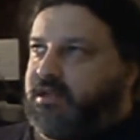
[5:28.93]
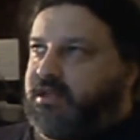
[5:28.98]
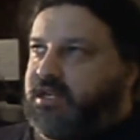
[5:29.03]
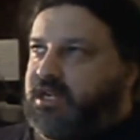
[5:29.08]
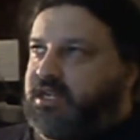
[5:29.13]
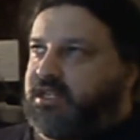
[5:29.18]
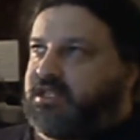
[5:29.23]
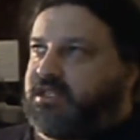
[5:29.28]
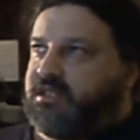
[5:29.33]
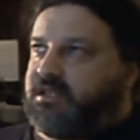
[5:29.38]

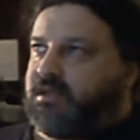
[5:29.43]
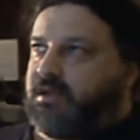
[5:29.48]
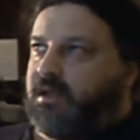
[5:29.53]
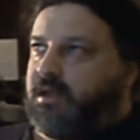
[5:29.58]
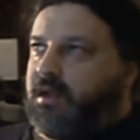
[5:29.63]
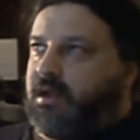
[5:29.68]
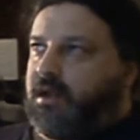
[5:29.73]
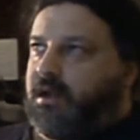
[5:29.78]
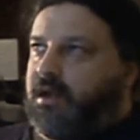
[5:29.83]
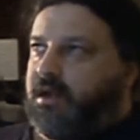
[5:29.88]
just
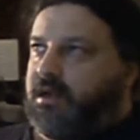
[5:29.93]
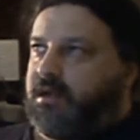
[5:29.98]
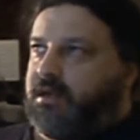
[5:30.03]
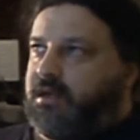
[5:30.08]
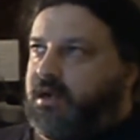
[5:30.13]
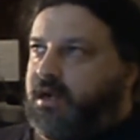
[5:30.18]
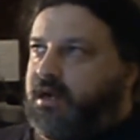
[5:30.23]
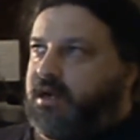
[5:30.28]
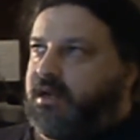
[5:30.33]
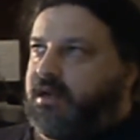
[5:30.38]

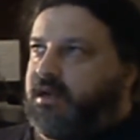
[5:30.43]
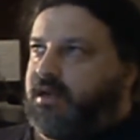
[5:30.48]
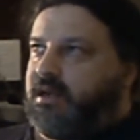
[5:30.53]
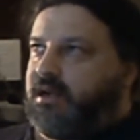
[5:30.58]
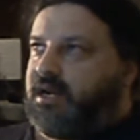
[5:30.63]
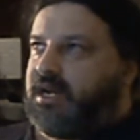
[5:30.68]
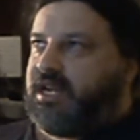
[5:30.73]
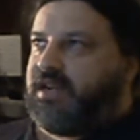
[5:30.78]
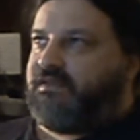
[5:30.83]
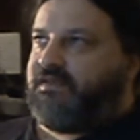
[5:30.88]

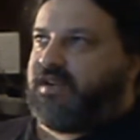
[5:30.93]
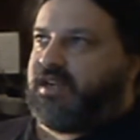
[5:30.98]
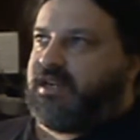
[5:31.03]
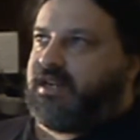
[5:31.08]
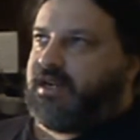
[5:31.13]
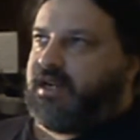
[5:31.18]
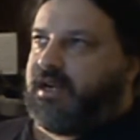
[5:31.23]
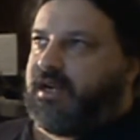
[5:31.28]
not even